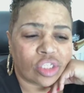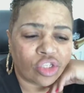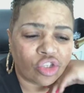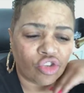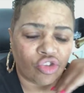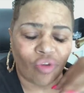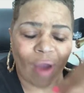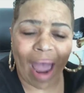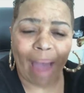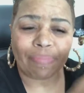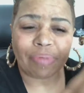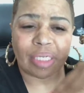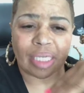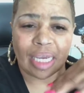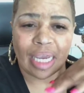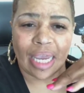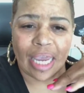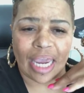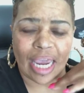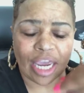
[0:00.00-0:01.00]
trapped
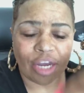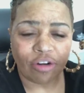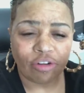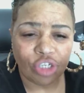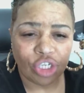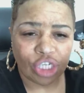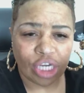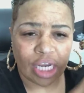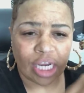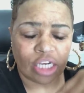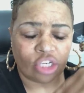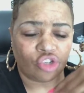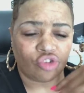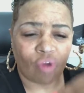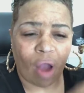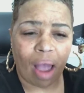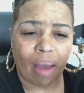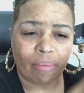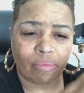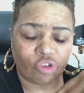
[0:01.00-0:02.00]
energy,
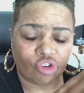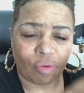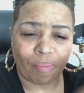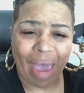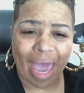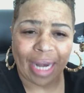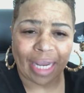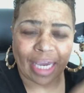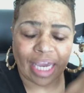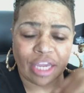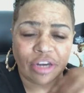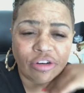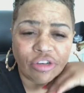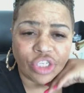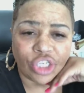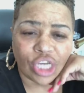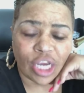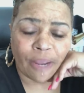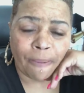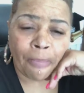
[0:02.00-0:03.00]
traumatic
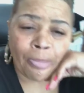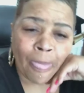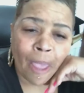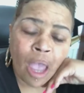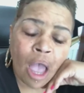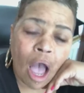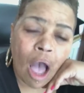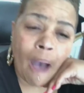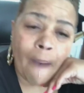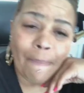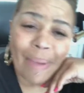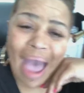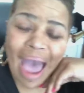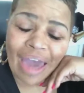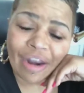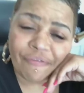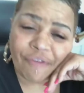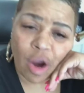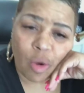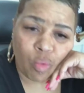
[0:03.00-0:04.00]
energy up
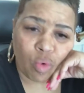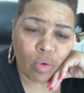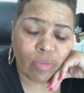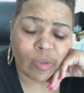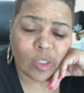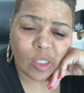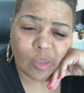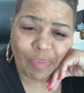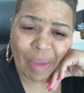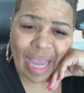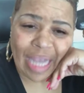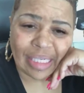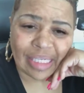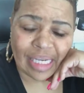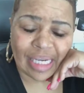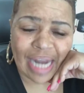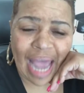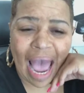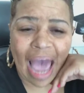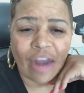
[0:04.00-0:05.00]
out of our womb space
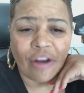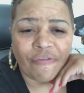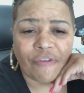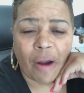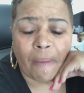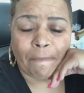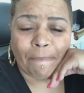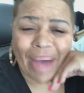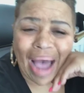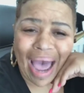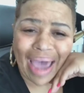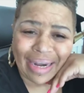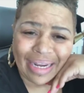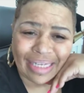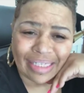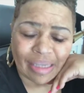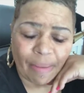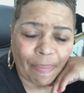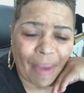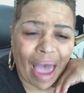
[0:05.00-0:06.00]
and out of our
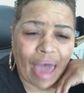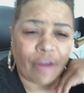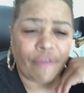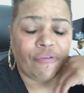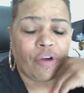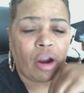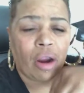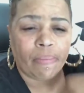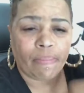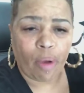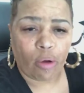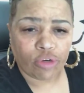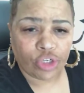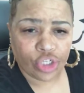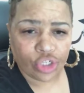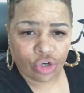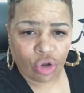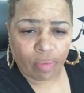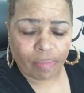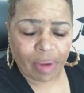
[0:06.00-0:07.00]
bodies, up out of our
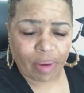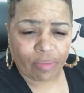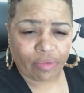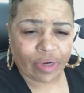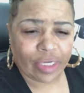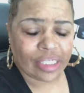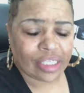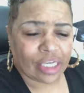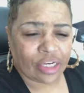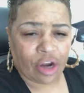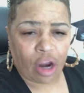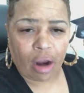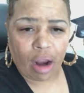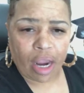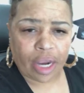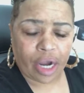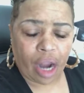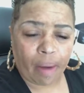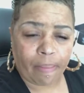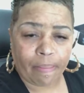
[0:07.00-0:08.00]
emotional memories and
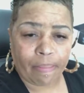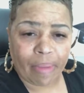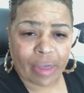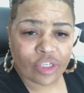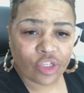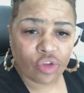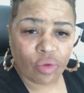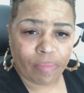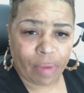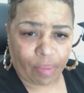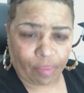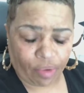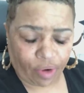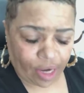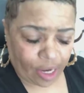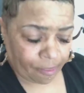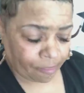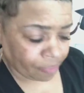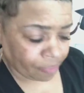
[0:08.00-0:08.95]
our muscle memory.